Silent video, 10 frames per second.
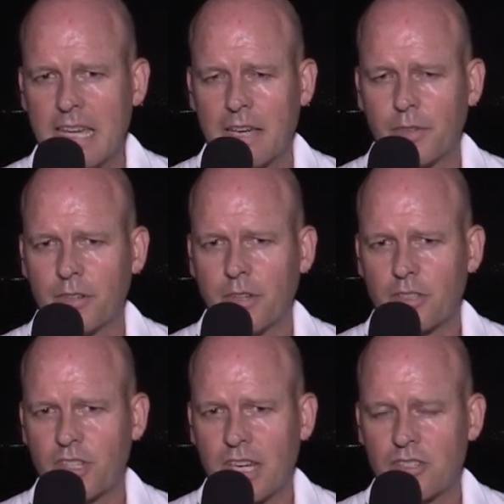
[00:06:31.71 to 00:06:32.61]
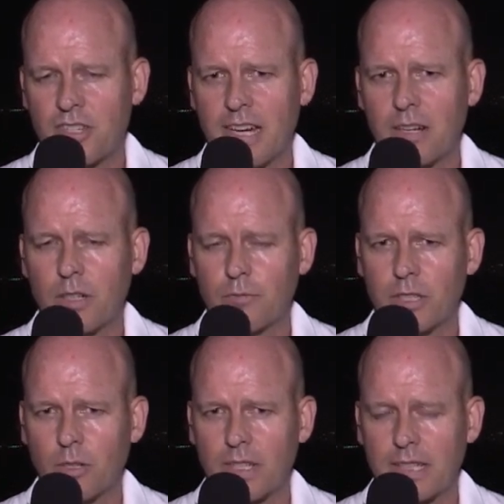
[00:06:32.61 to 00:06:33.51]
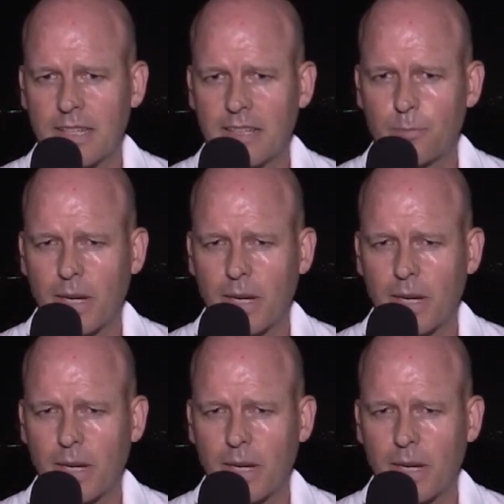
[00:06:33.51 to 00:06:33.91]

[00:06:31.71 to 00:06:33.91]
If there's not change now and if we don't get things